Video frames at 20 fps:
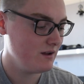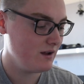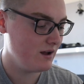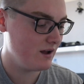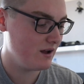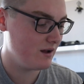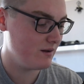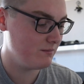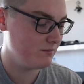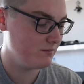
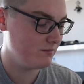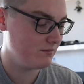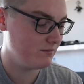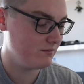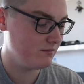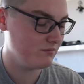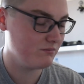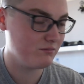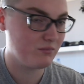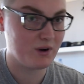
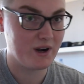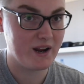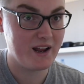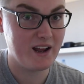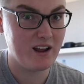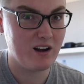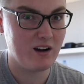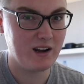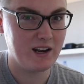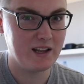
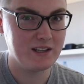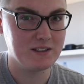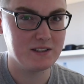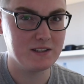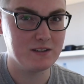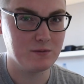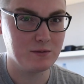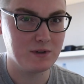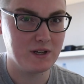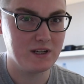Pre-AI
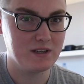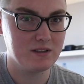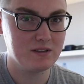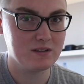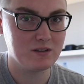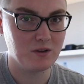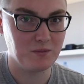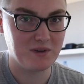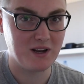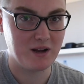lenses will need
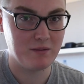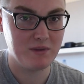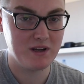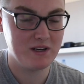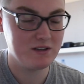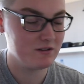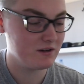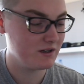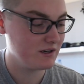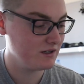stop-down
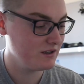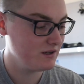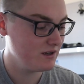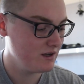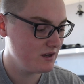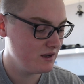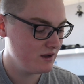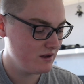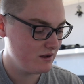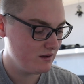metering,
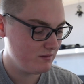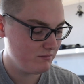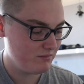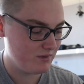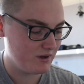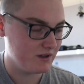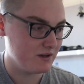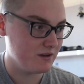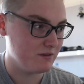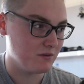
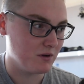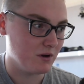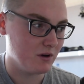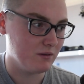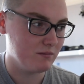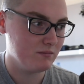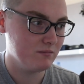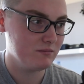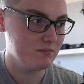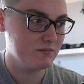but you've
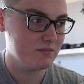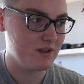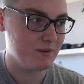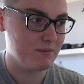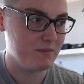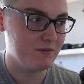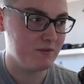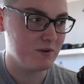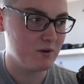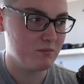got
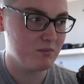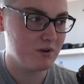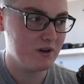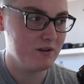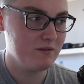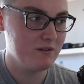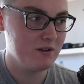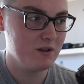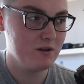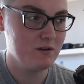depth of field
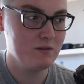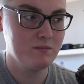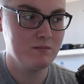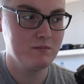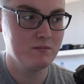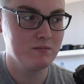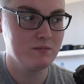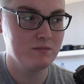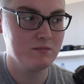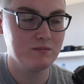preview
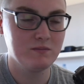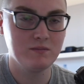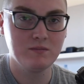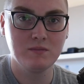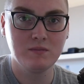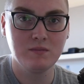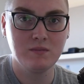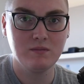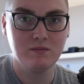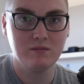
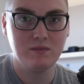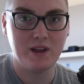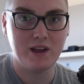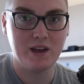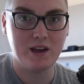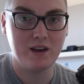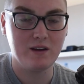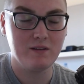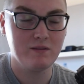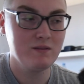
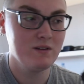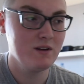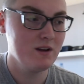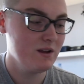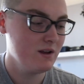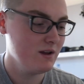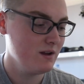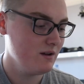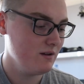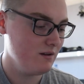here.
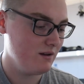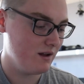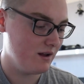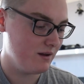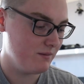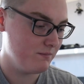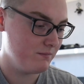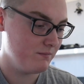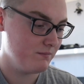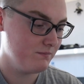
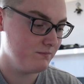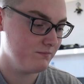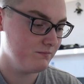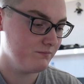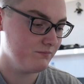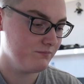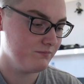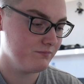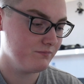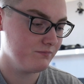
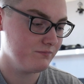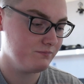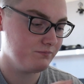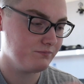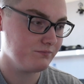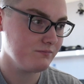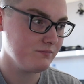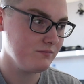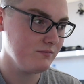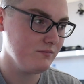
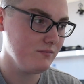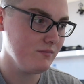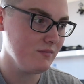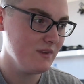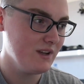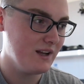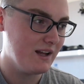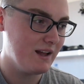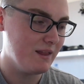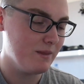
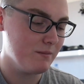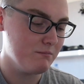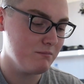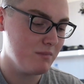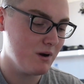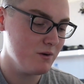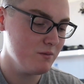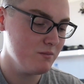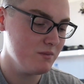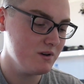At the
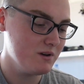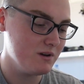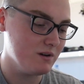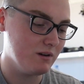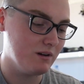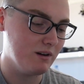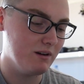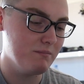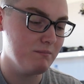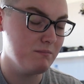moment,
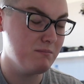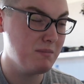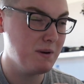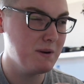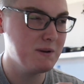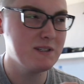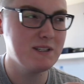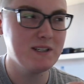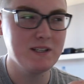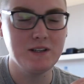I'm
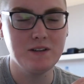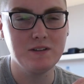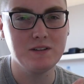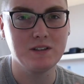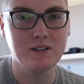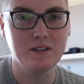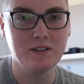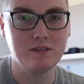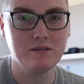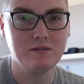mostly
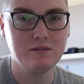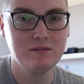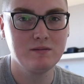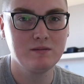using